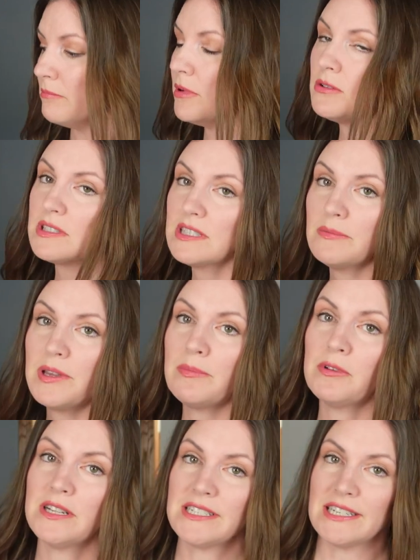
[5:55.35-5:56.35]
Most of the
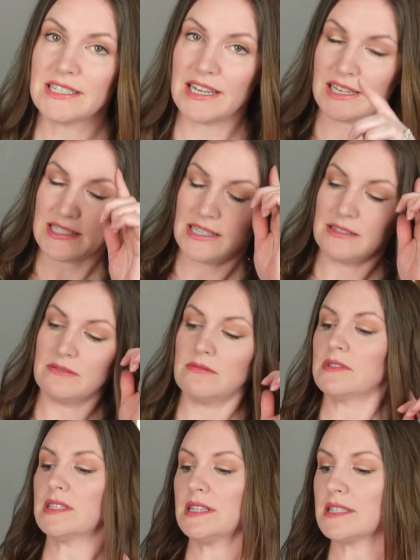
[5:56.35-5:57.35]
people on TikTok said
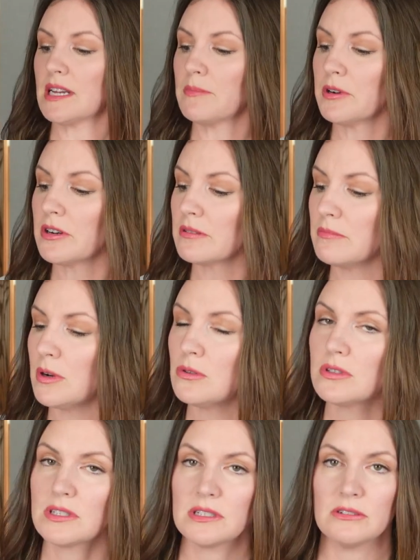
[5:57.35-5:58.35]
summer.
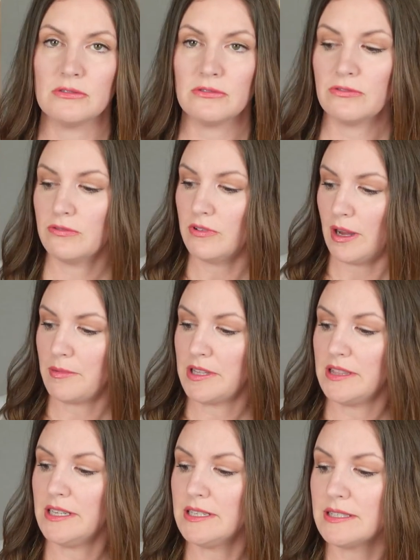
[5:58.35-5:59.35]

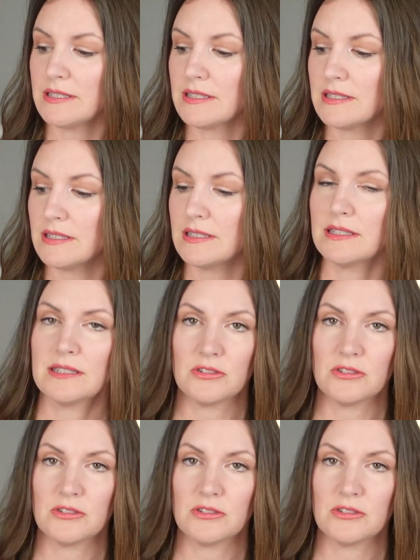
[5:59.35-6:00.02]
This